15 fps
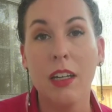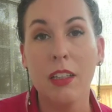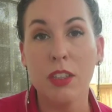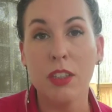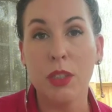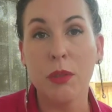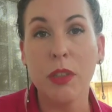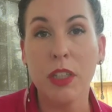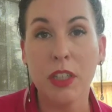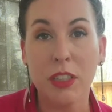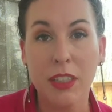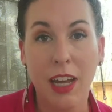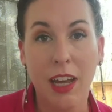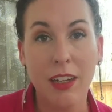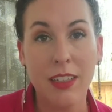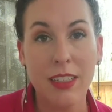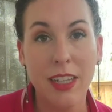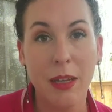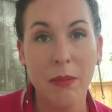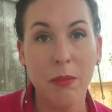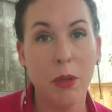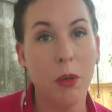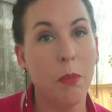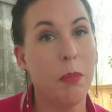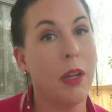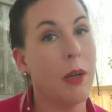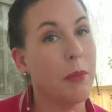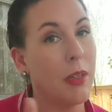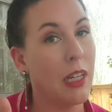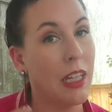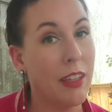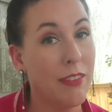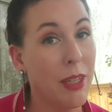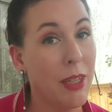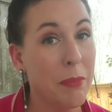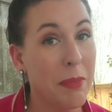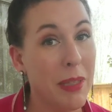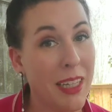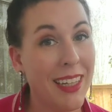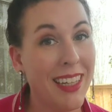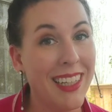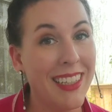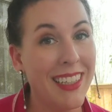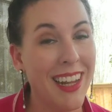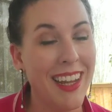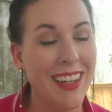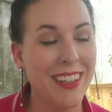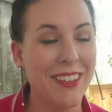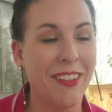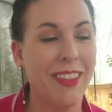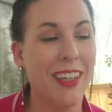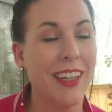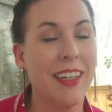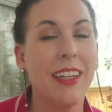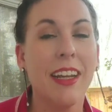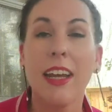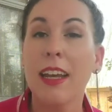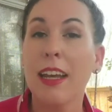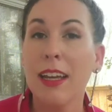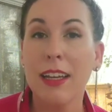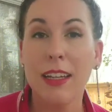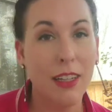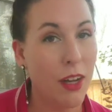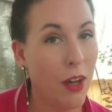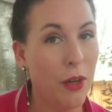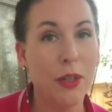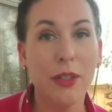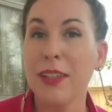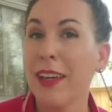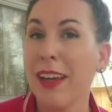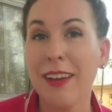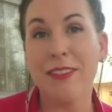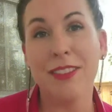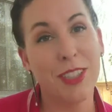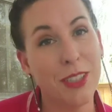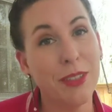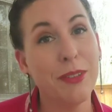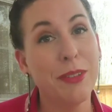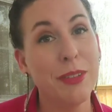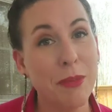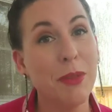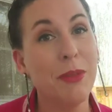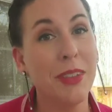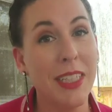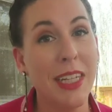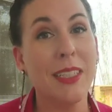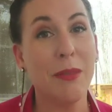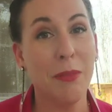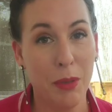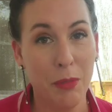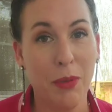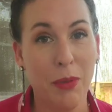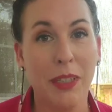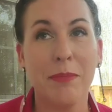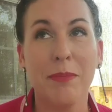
doing your data table, but I'm going to give you a big hint now that all you have to do is move a decimal point.